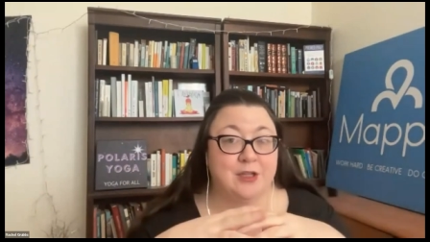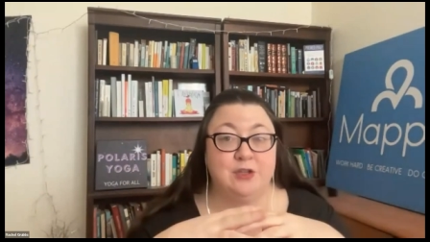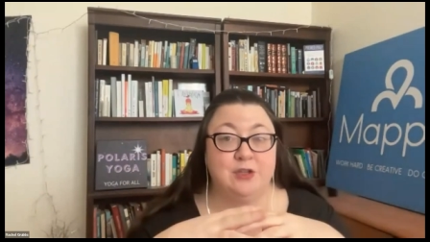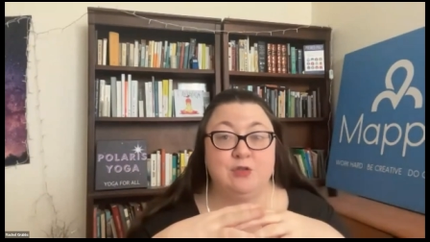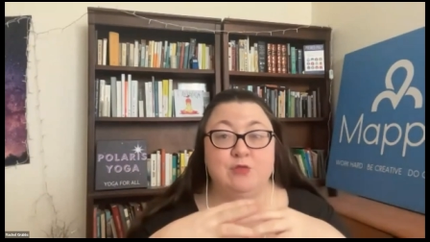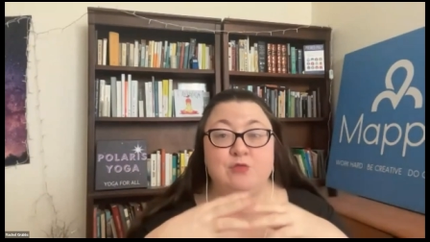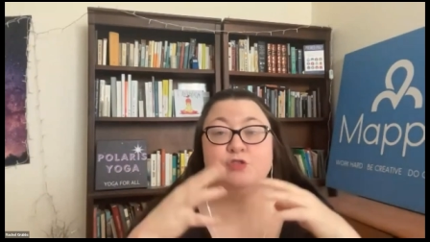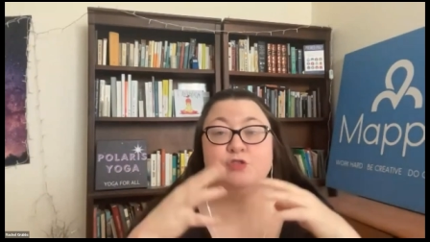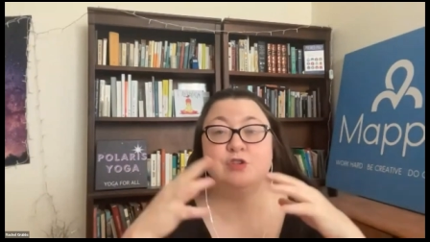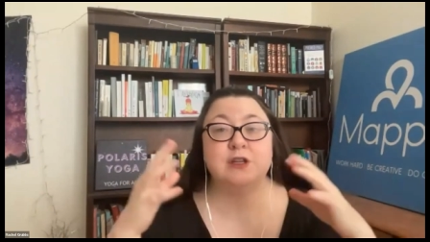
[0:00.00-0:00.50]

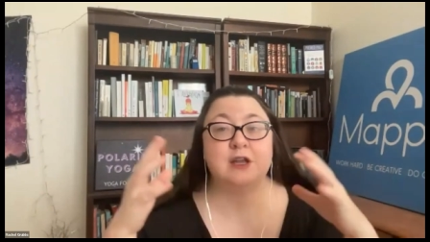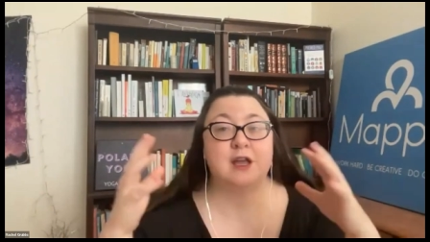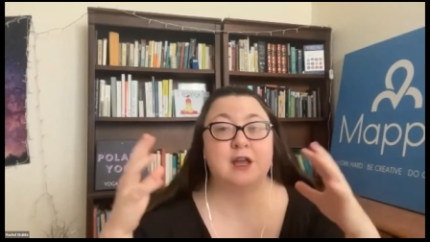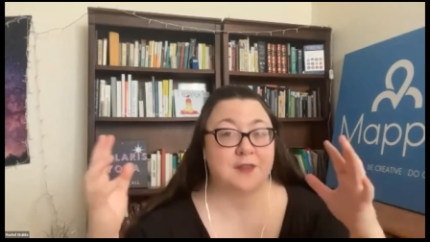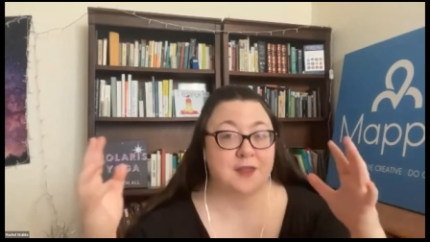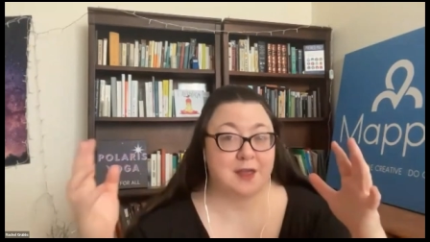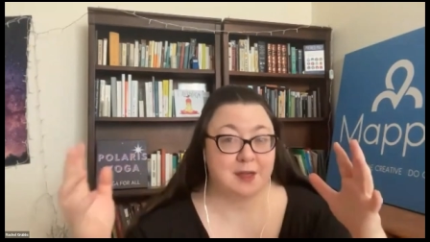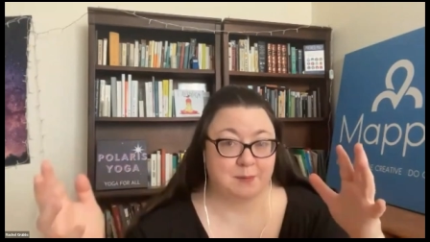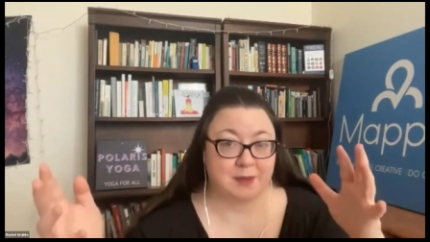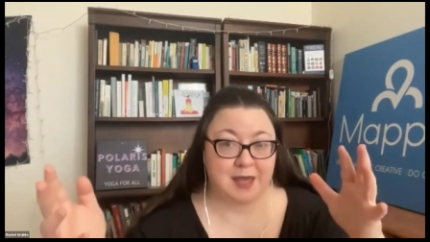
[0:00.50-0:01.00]
hugely on
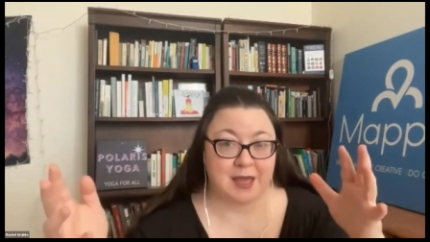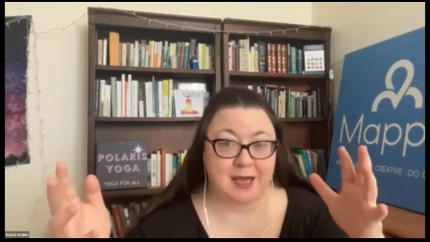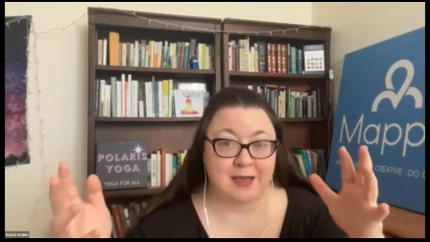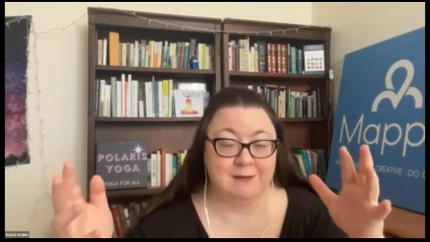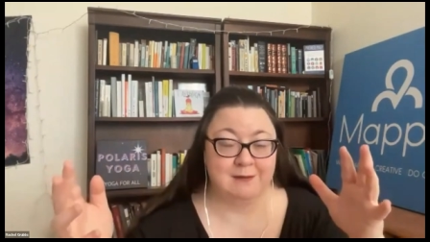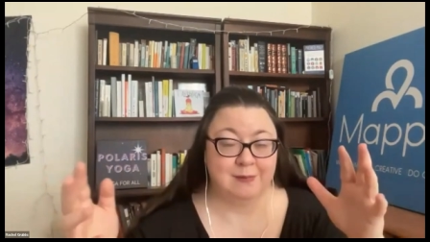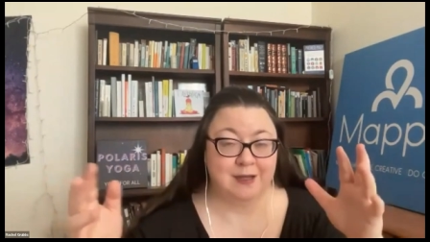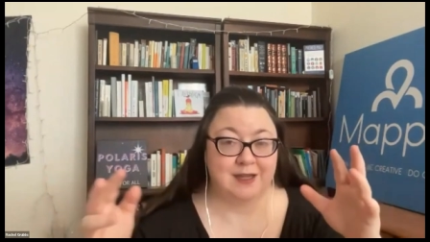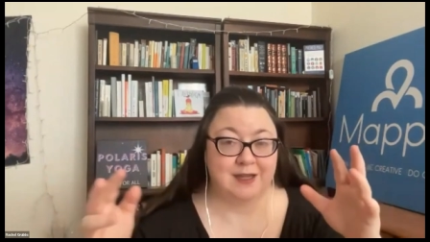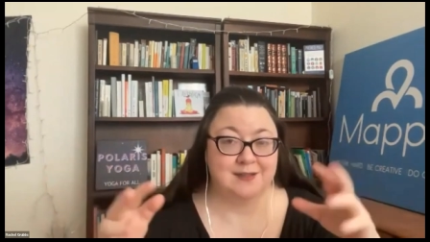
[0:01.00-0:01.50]
the
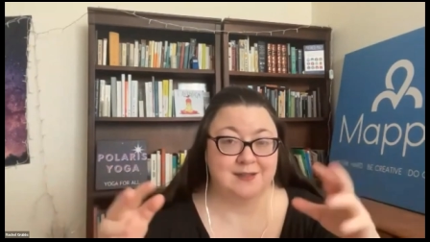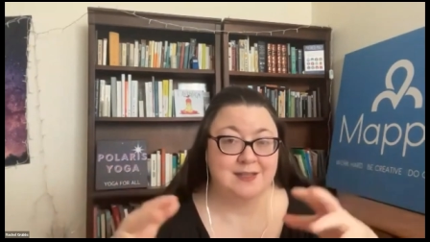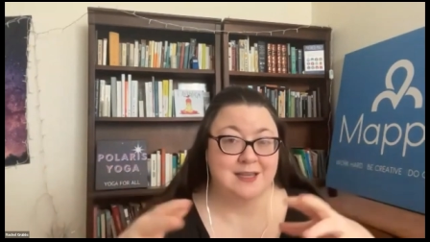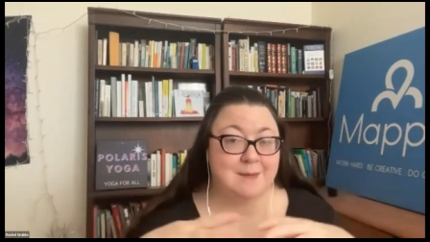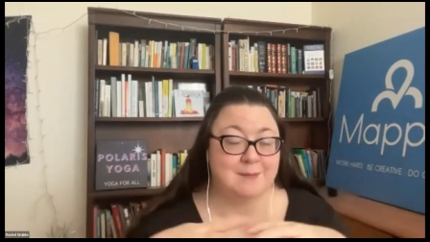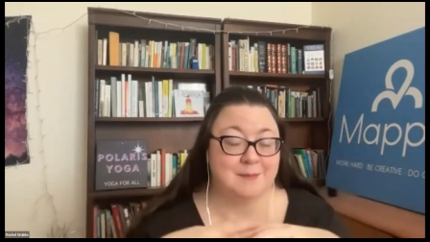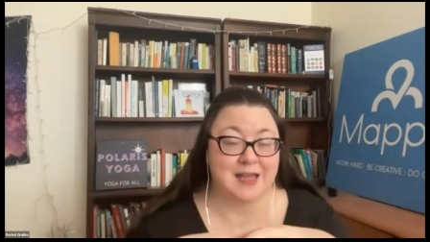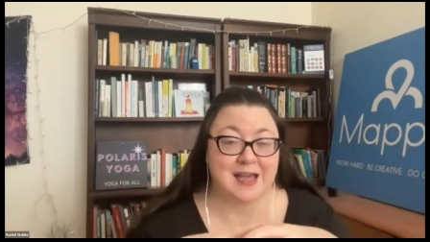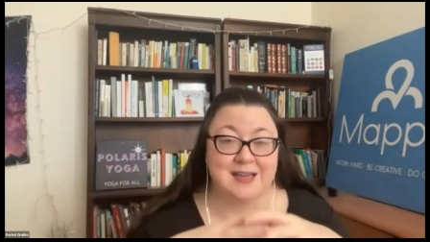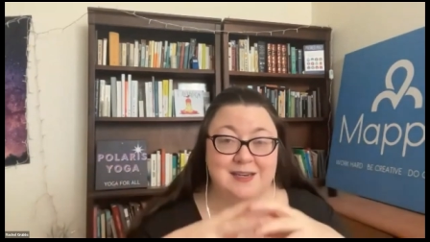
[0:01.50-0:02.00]
MCAT because the
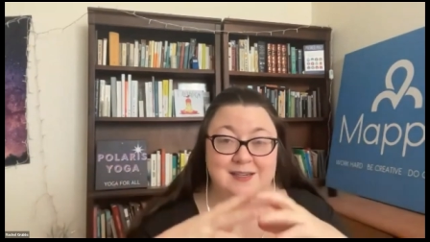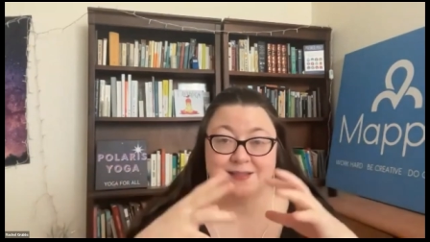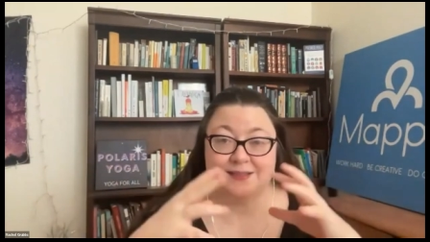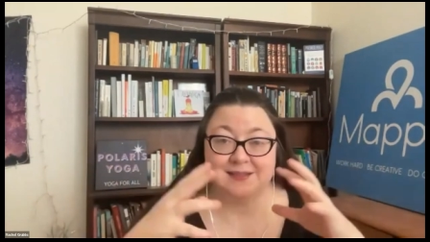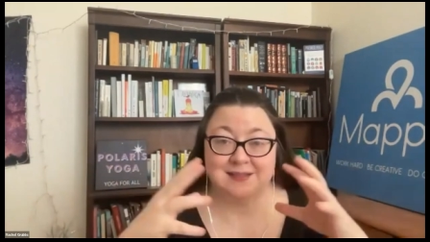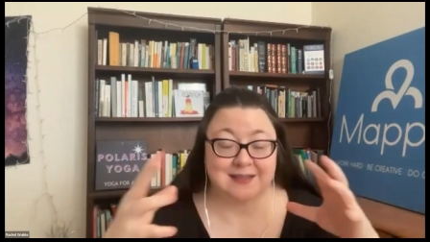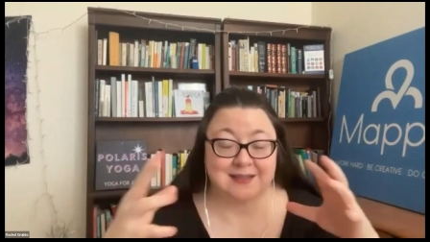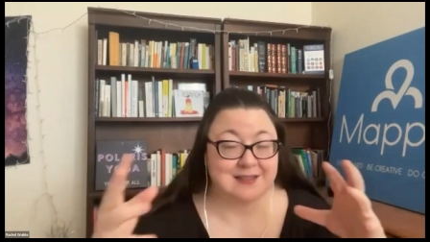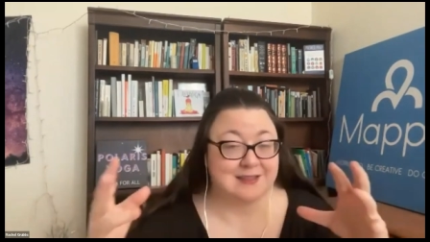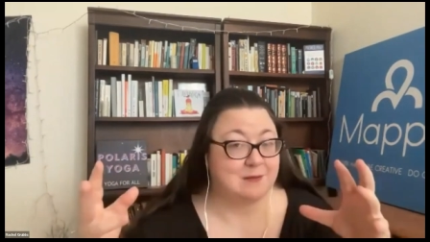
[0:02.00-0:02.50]
MCAT is
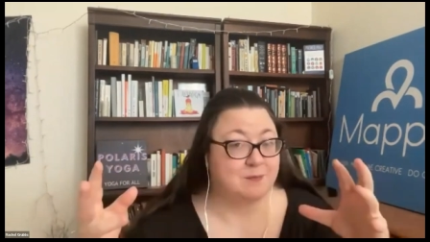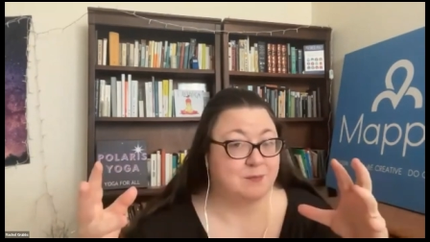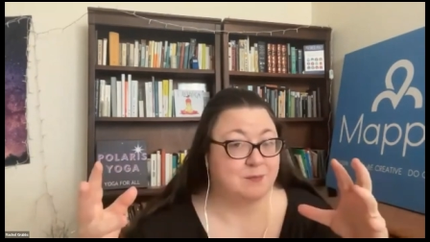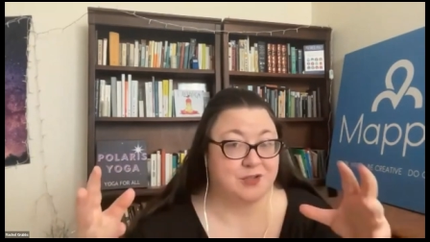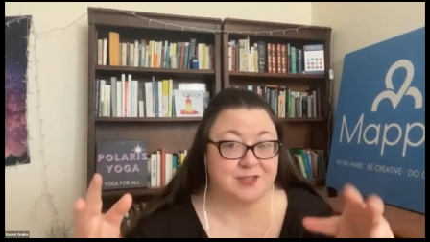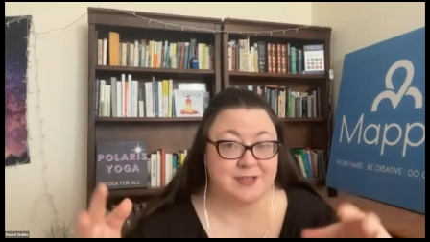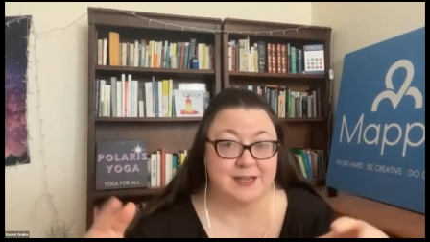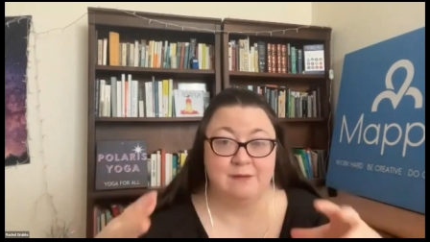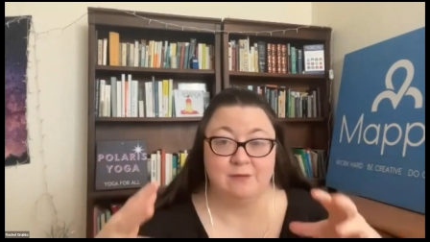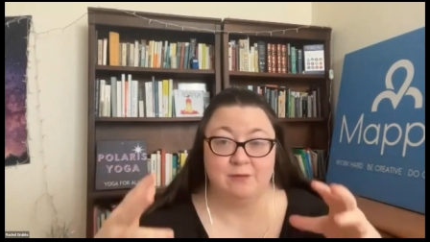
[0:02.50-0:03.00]

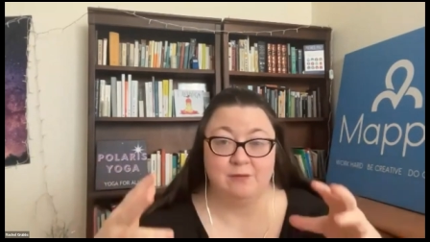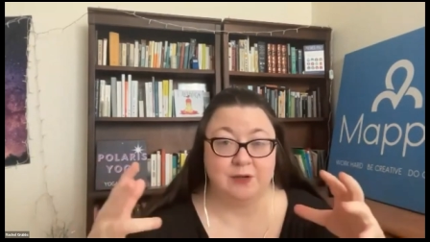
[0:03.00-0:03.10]
60%